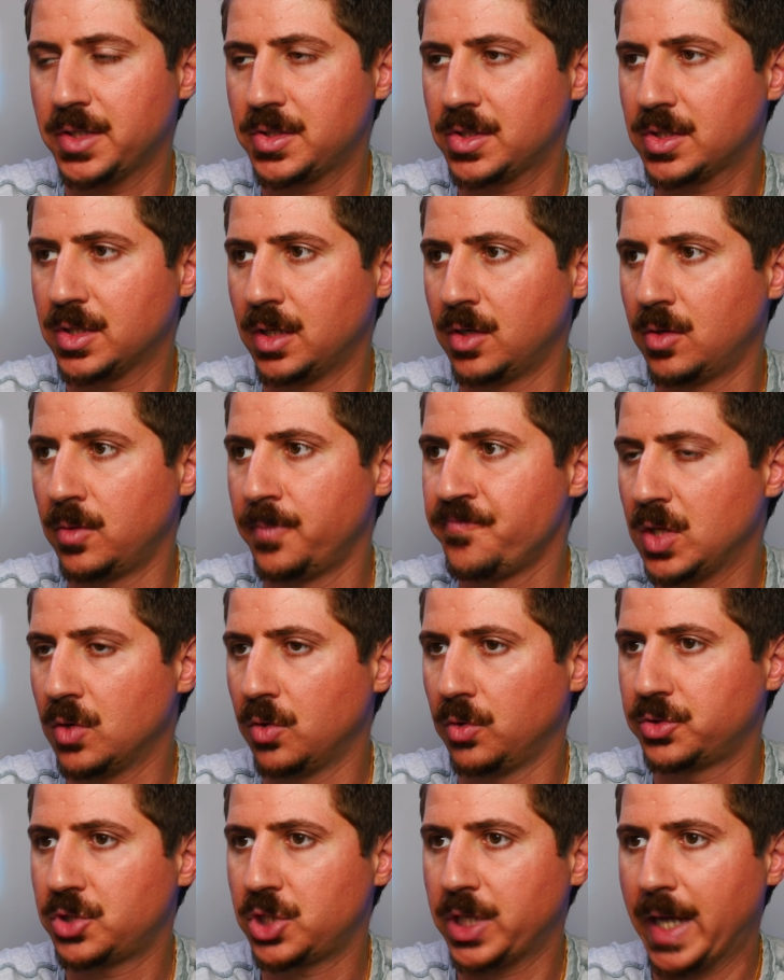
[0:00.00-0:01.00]
So the
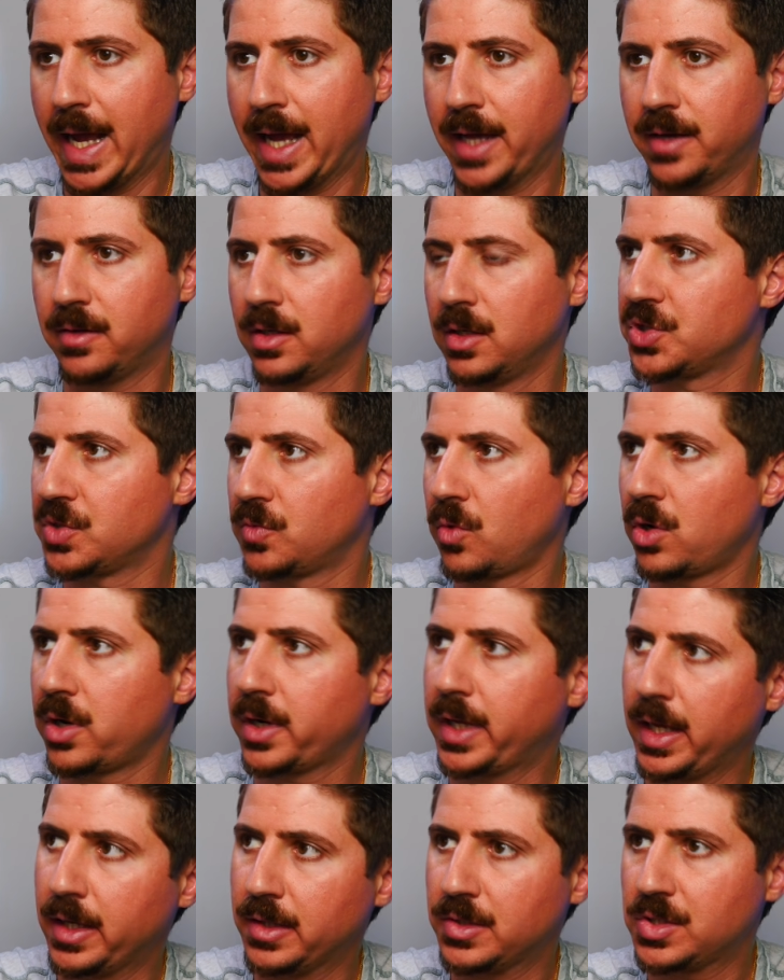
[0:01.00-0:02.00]
old chat wasn't
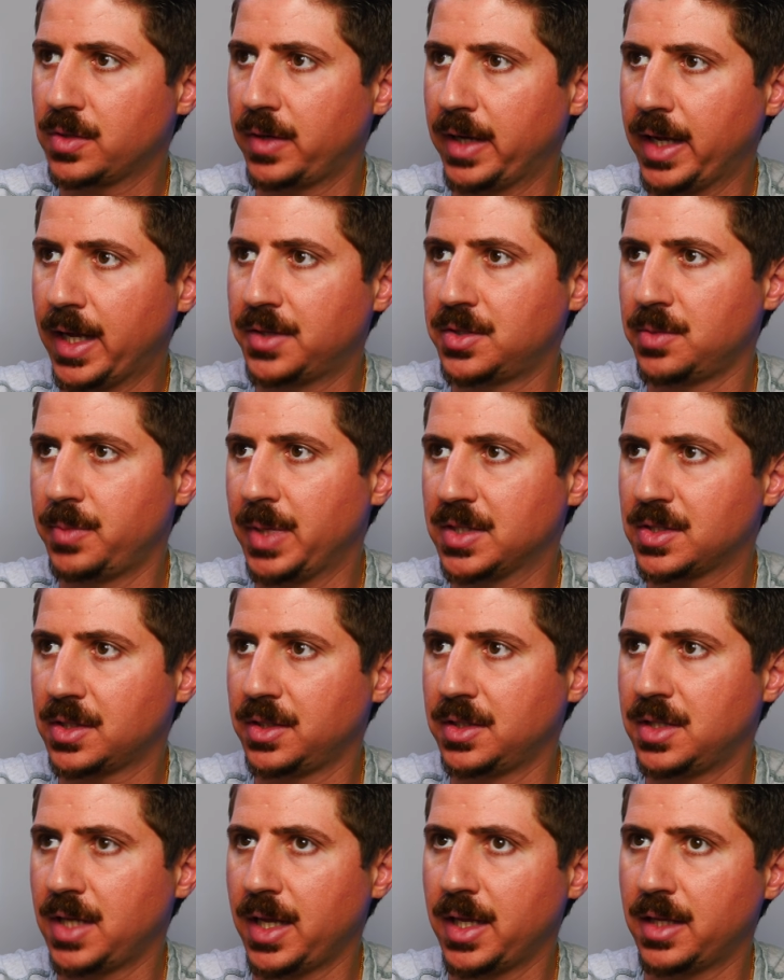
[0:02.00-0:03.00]
working, so I had to basically
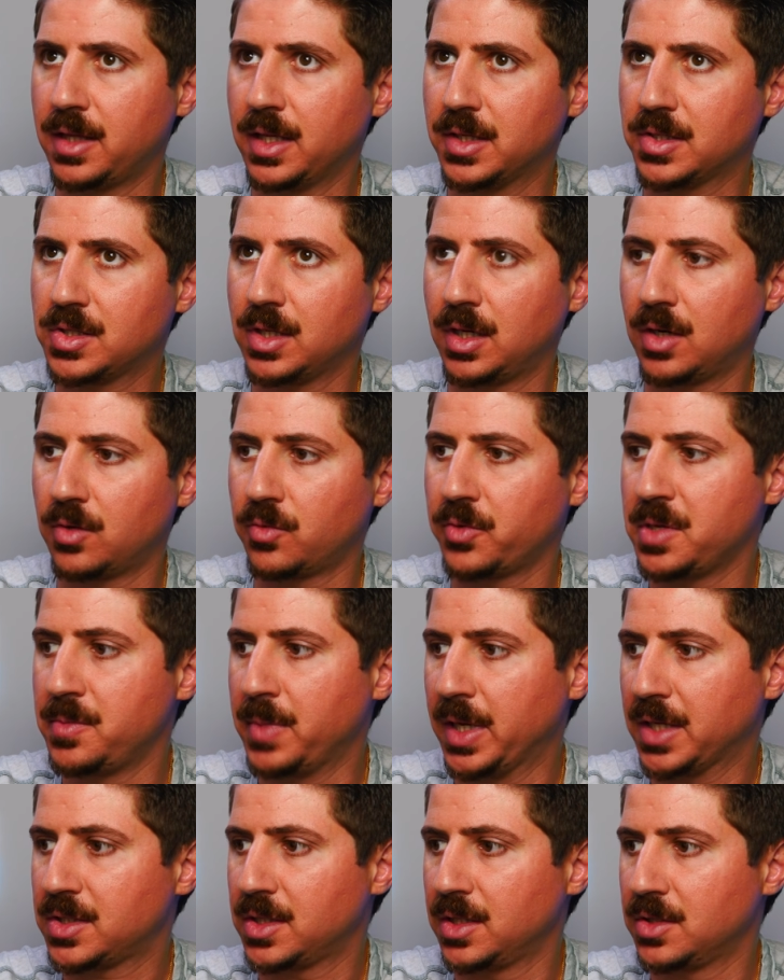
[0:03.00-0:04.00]
take this,
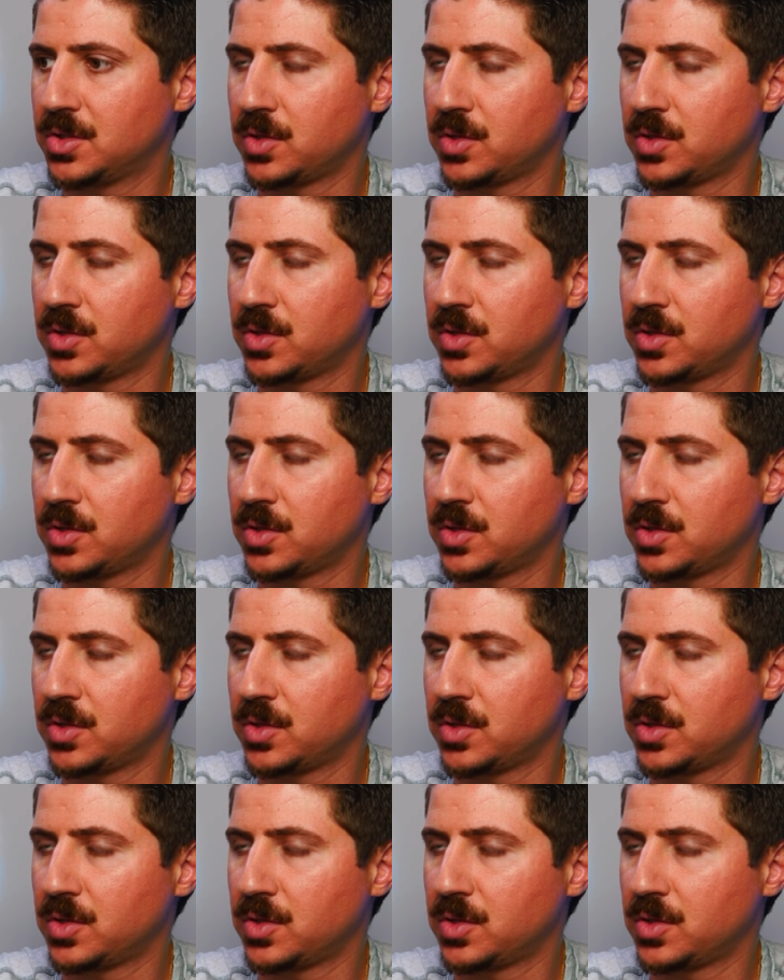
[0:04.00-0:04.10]
remix it.